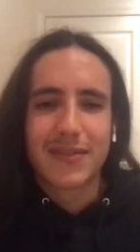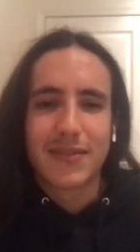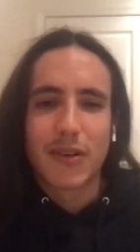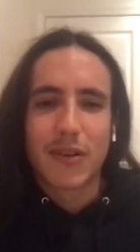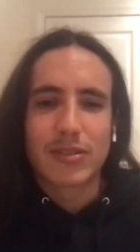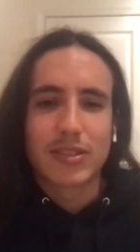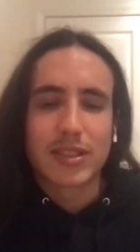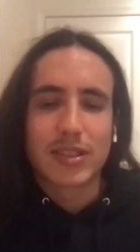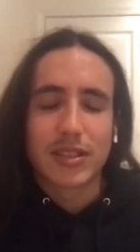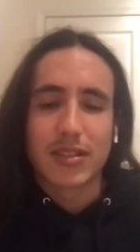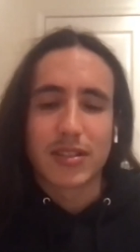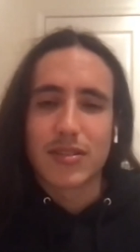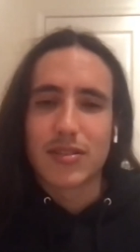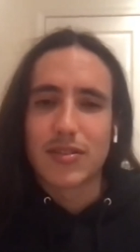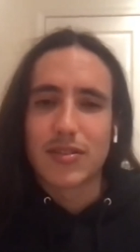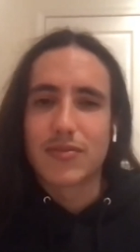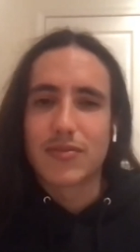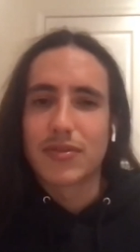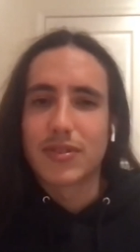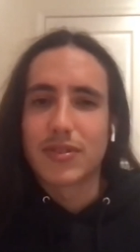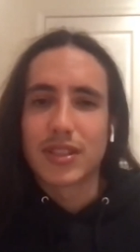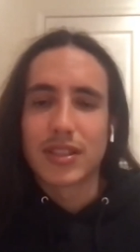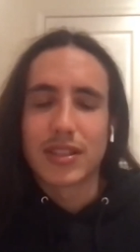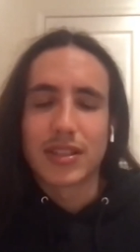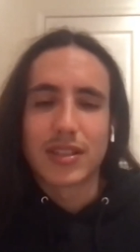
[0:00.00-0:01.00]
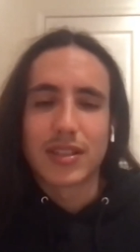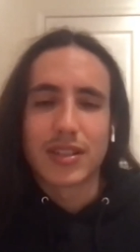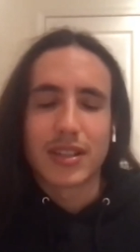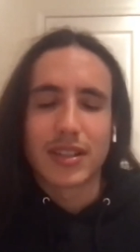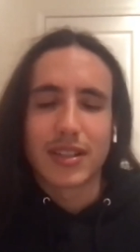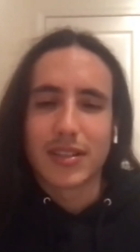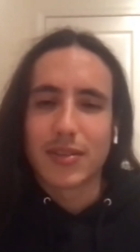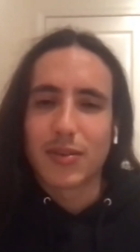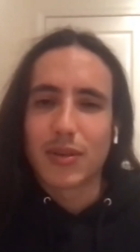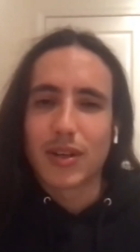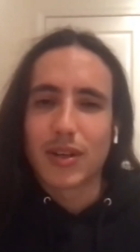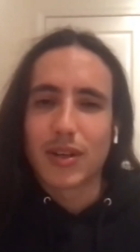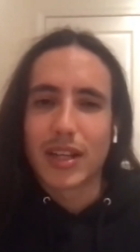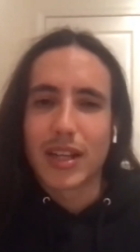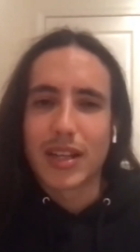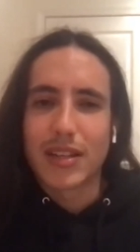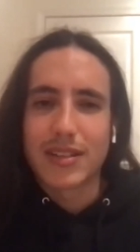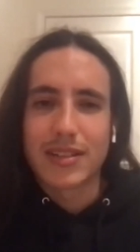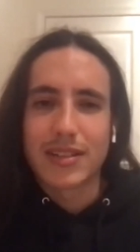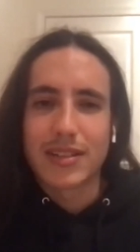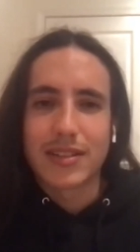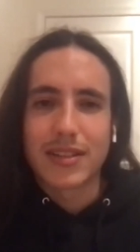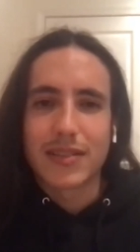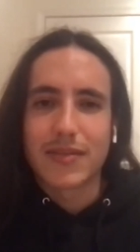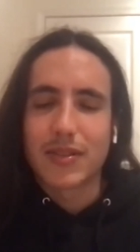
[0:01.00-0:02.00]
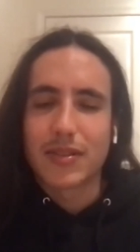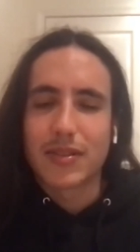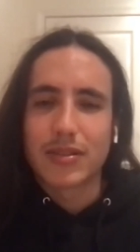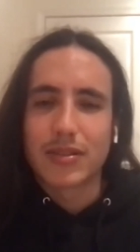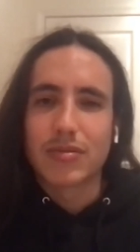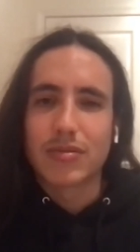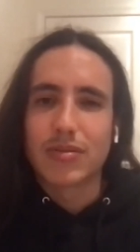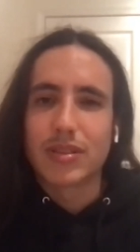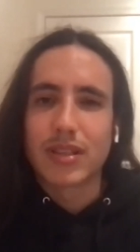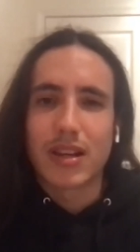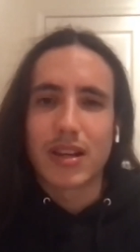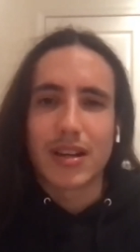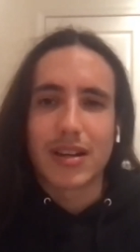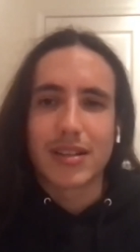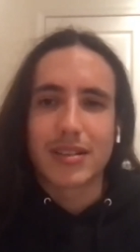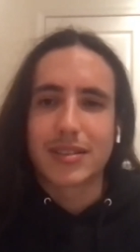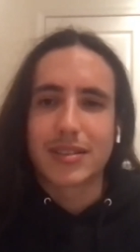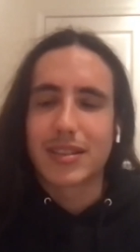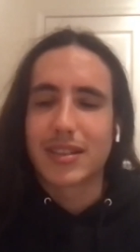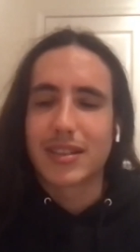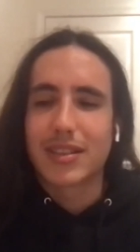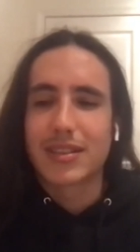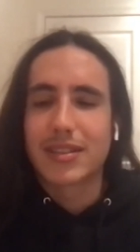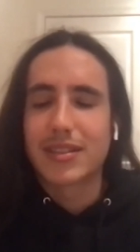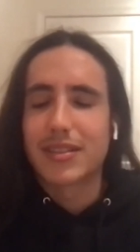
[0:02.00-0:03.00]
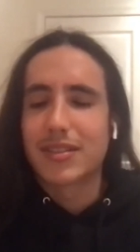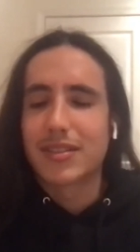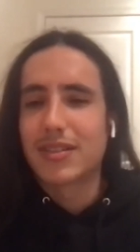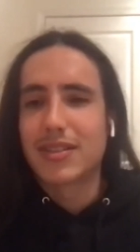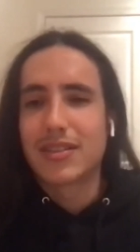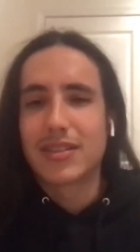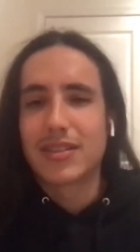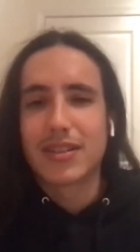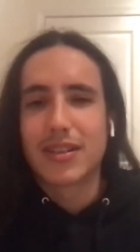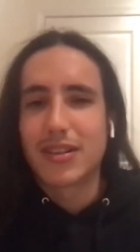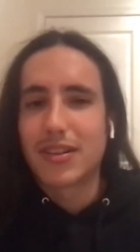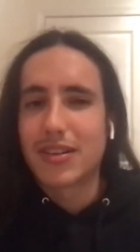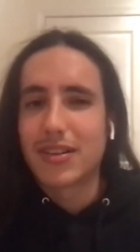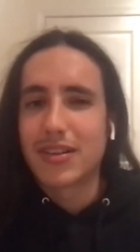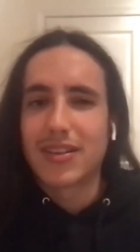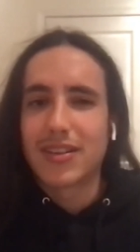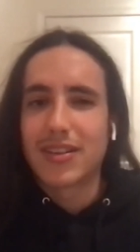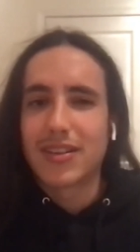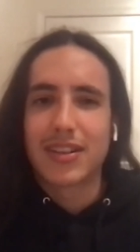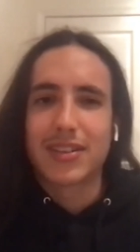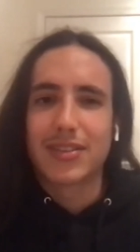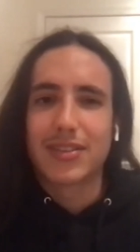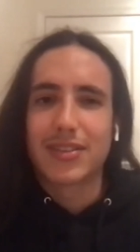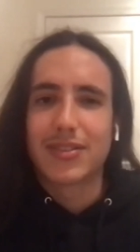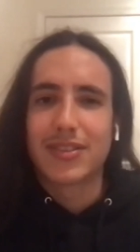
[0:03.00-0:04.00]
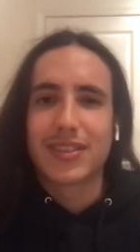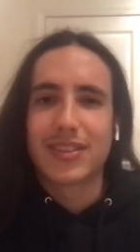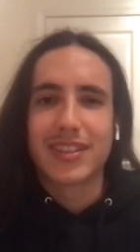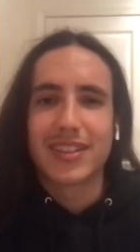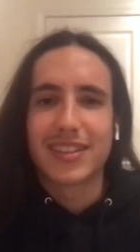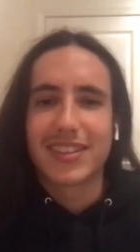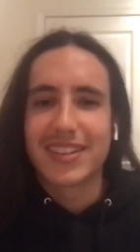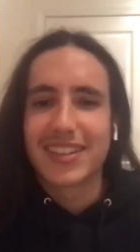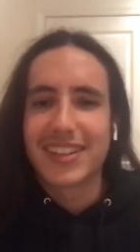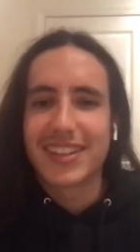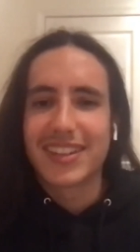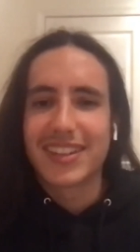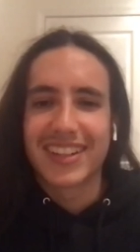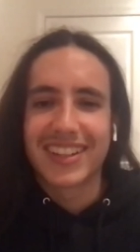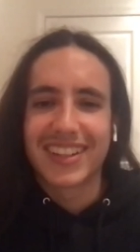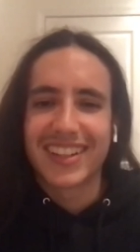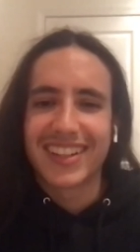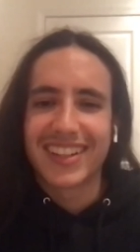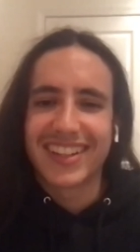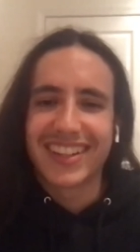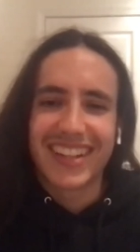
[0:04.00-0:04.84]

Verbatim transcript: folks that are just really good at organizing stuff on Google Docs, like y'all all are doing it. Like,